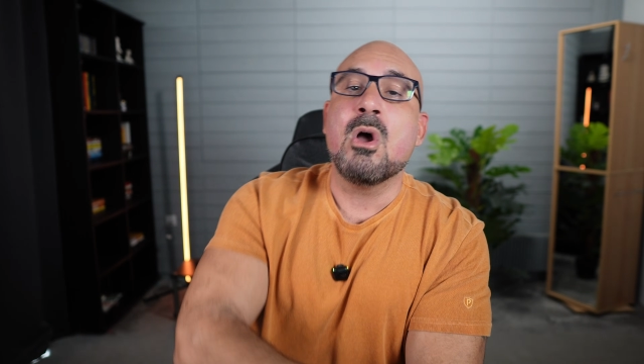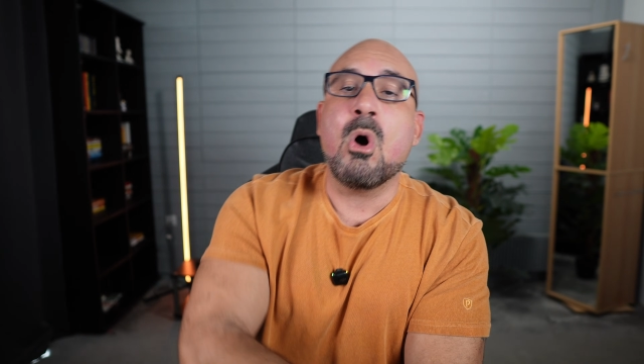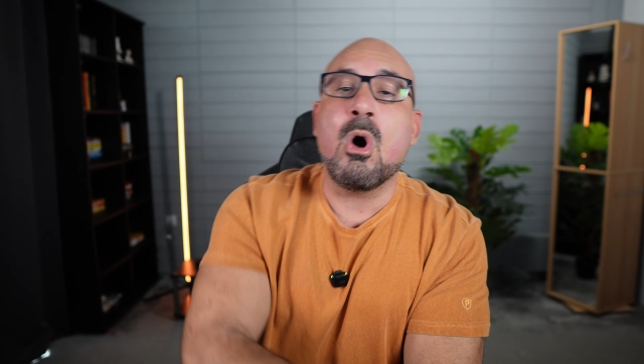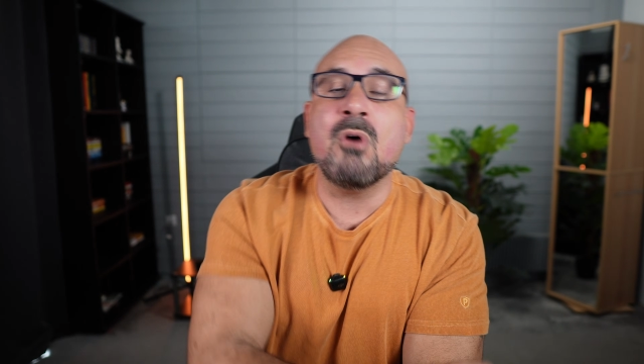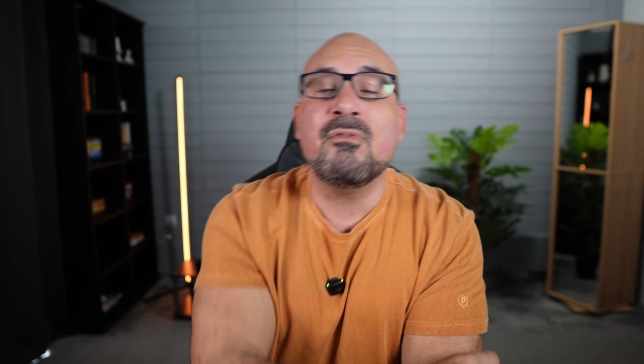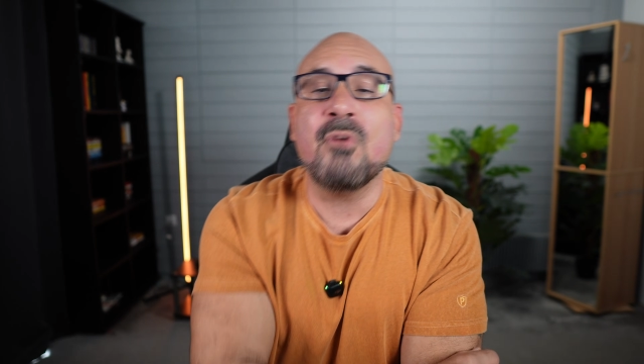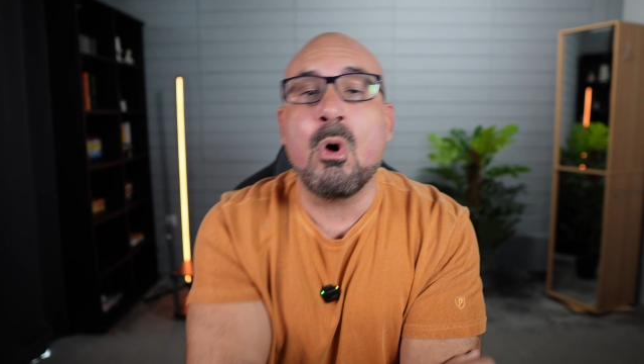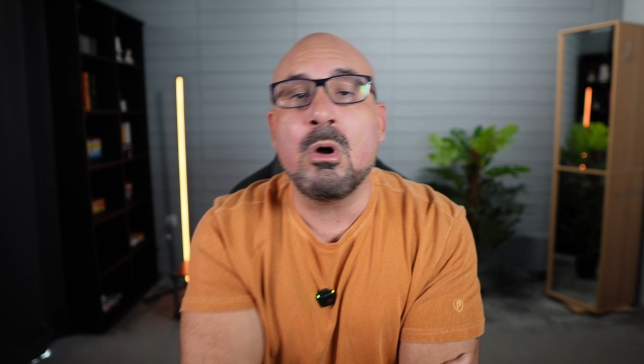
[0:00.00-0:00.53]

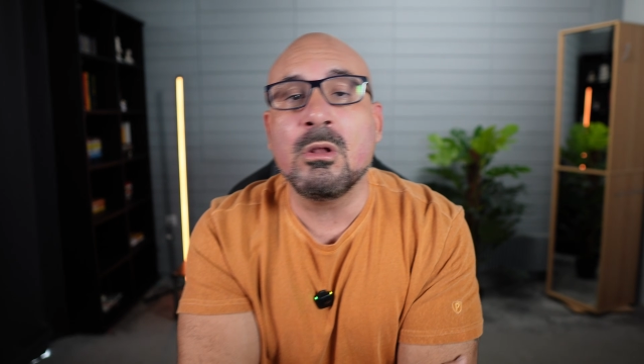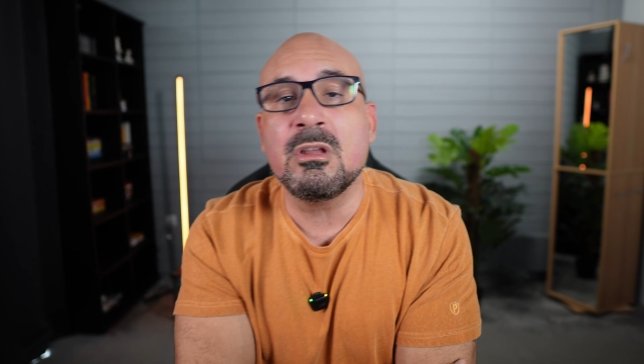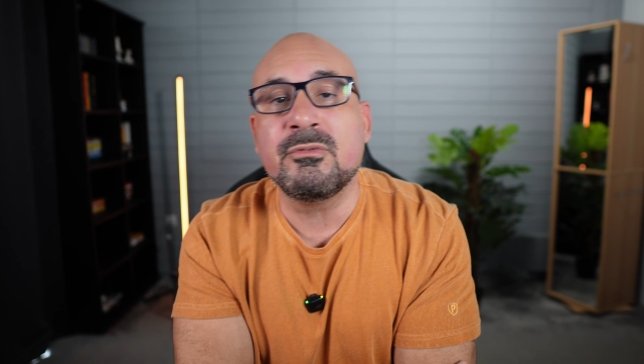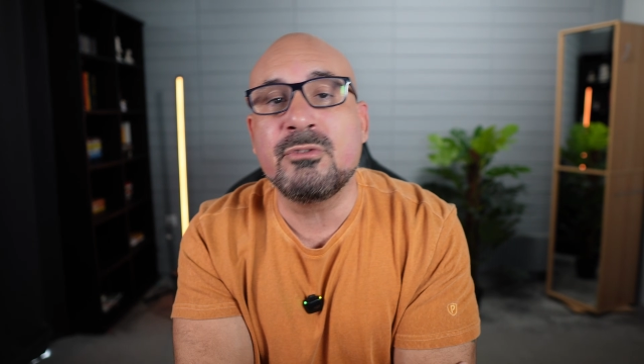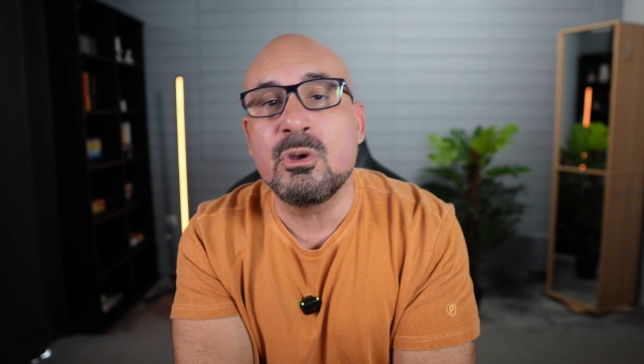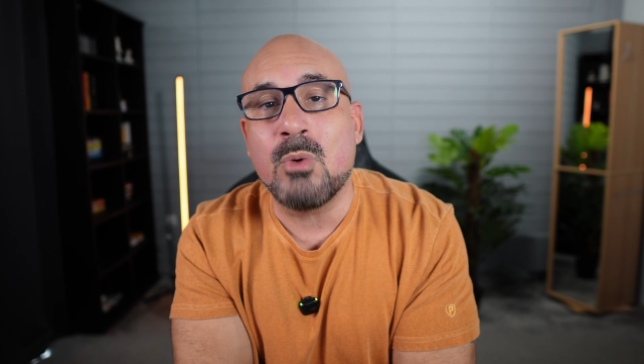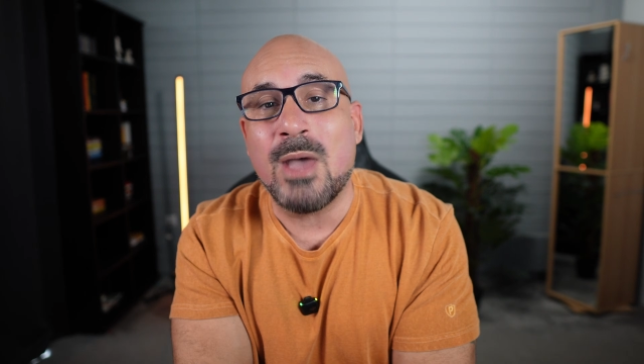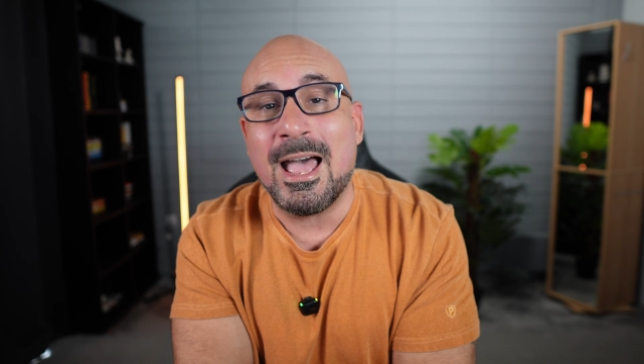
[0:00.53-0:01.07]
of all of
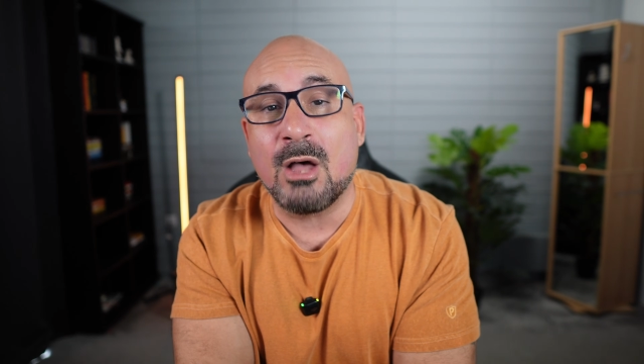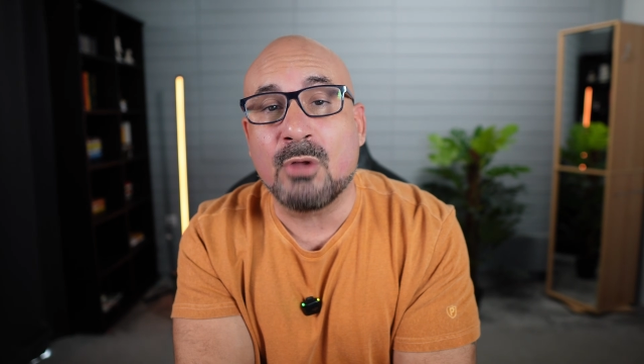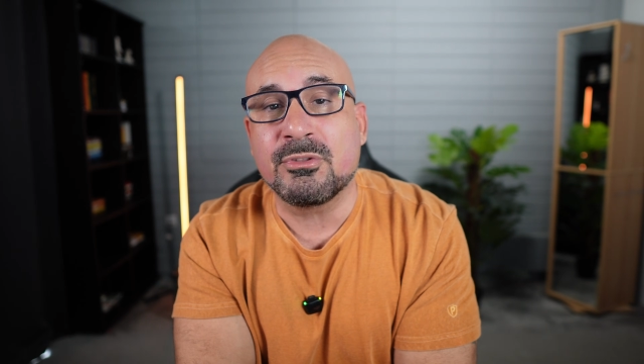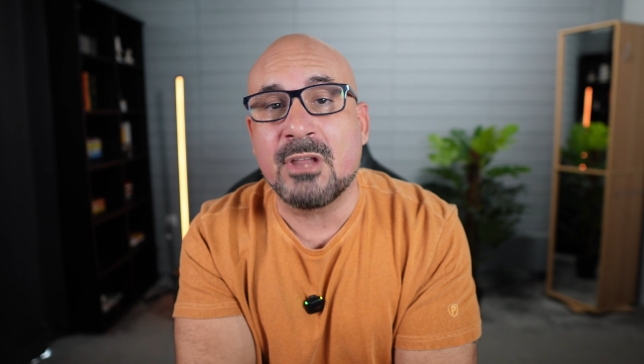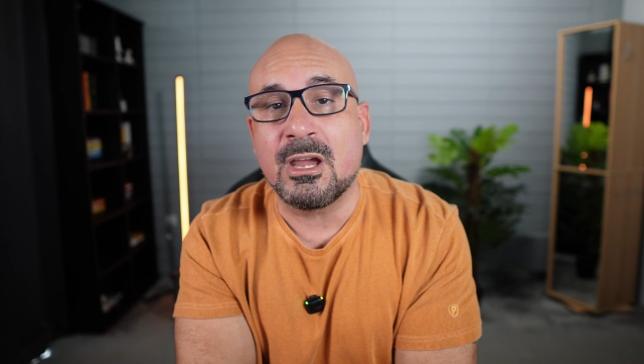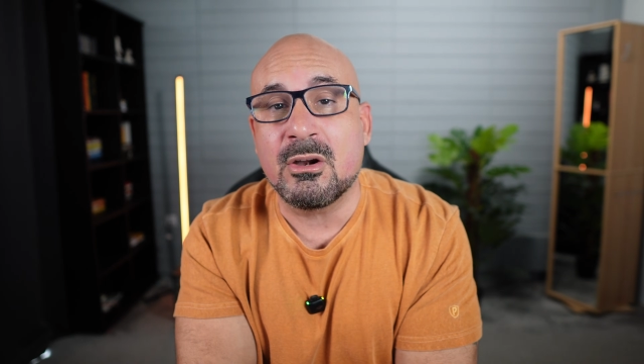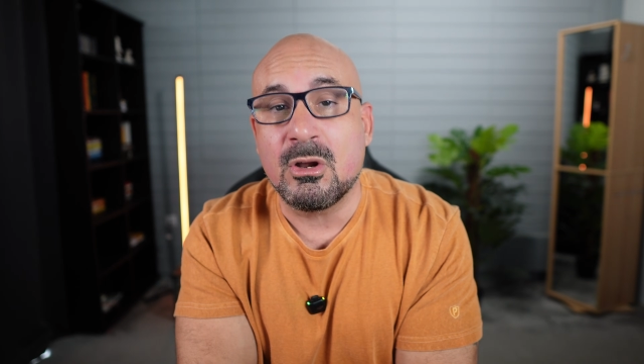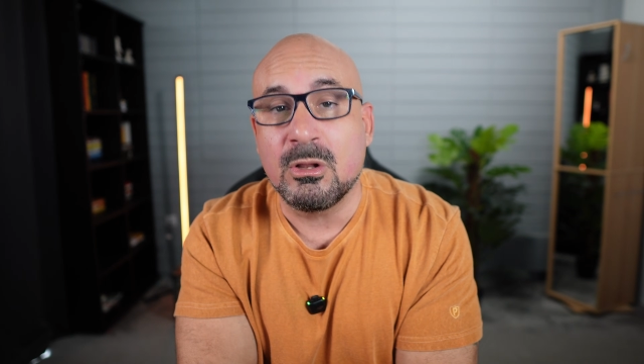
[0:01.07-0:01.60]
you out
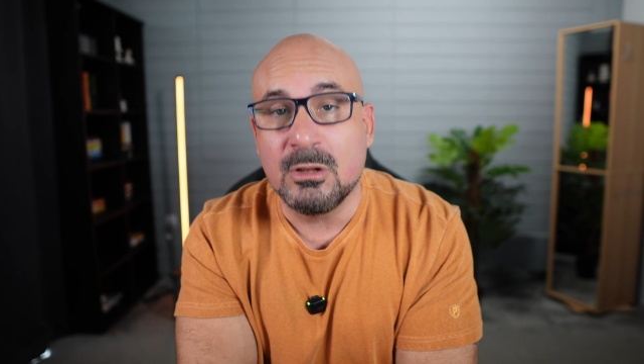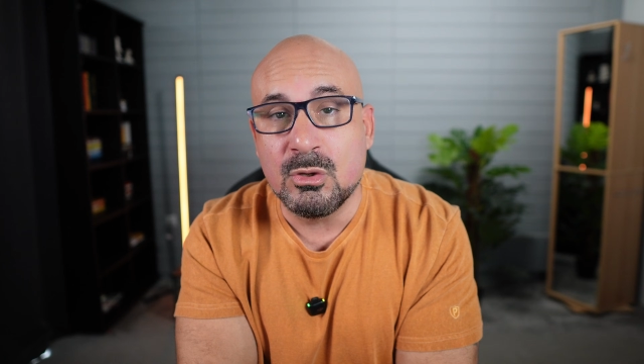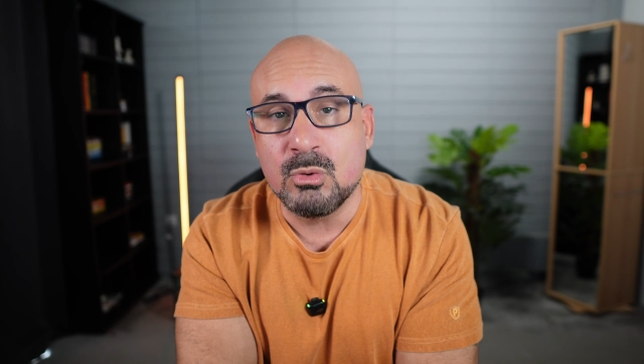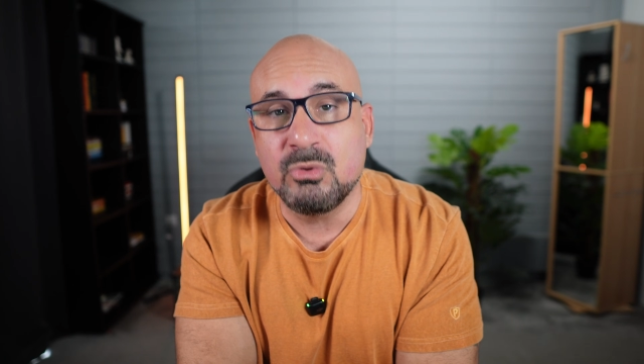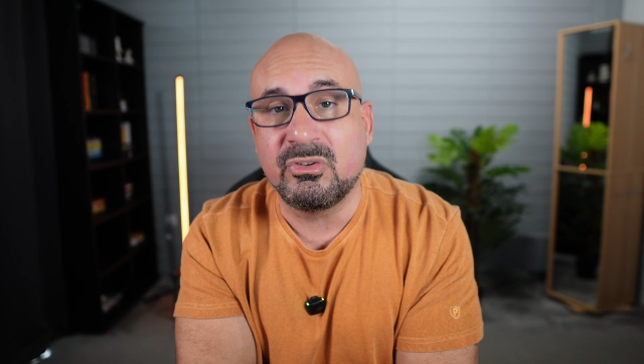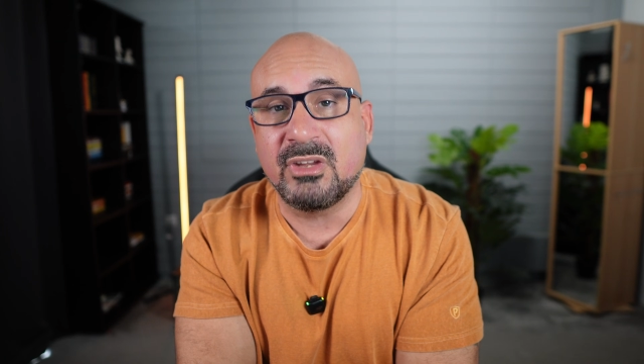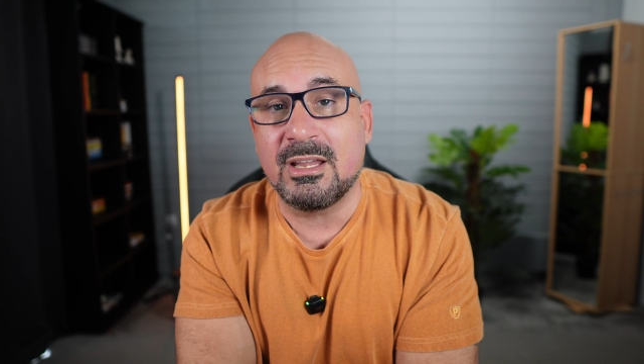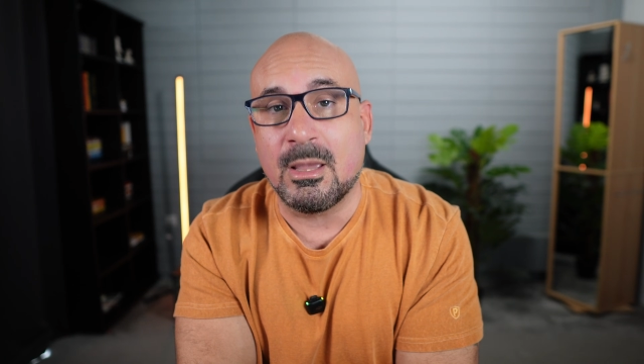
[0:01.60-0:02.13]
there
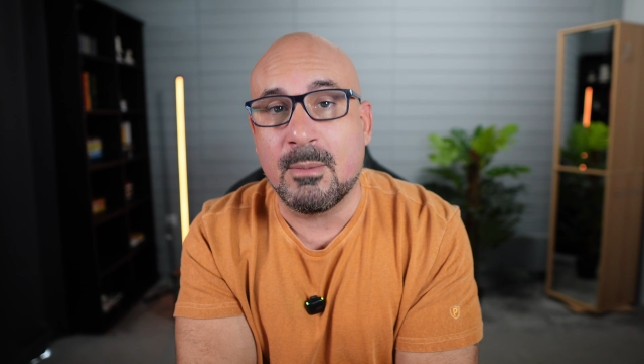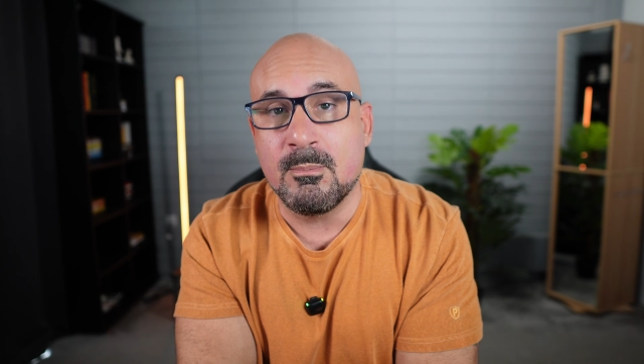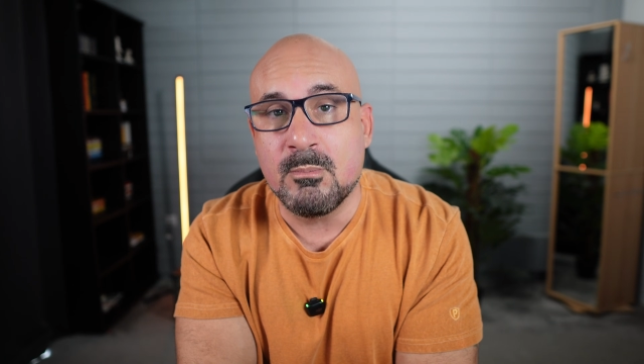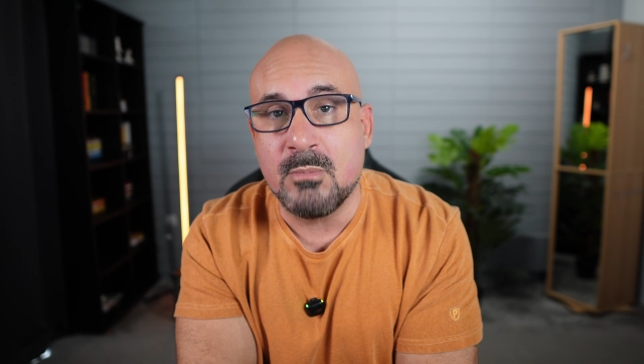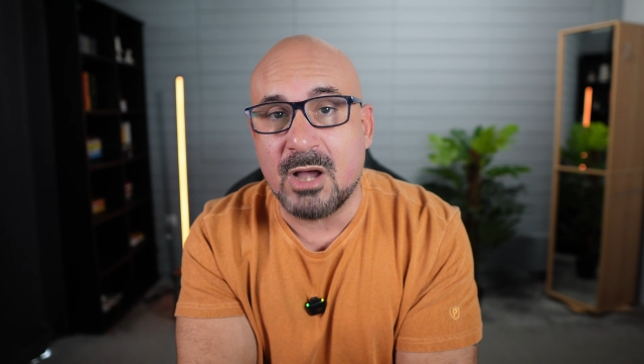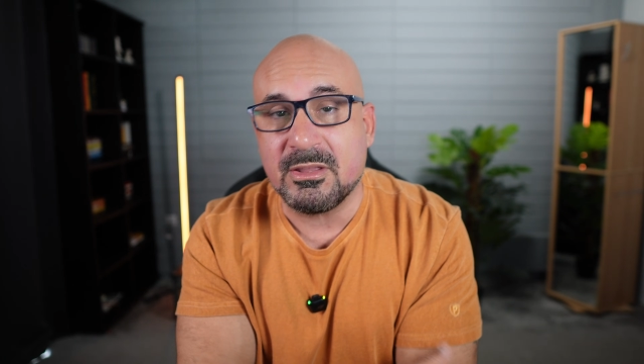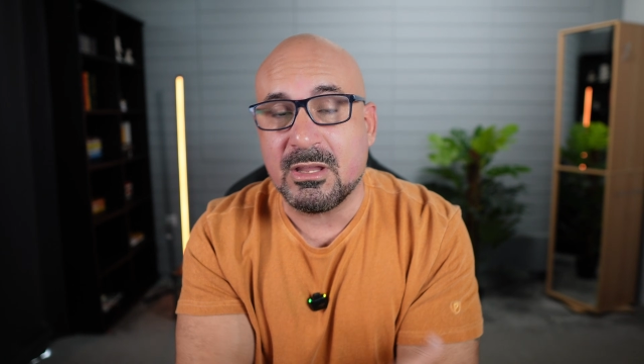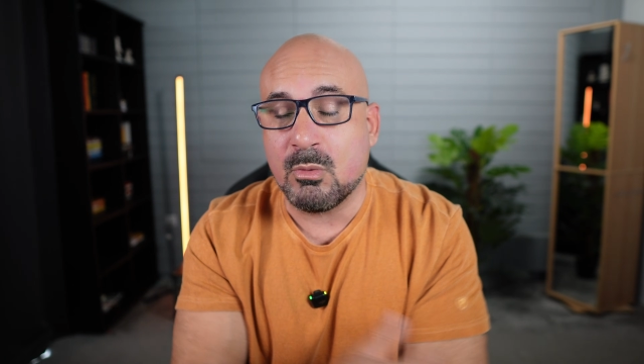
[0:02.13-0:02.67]
losing money.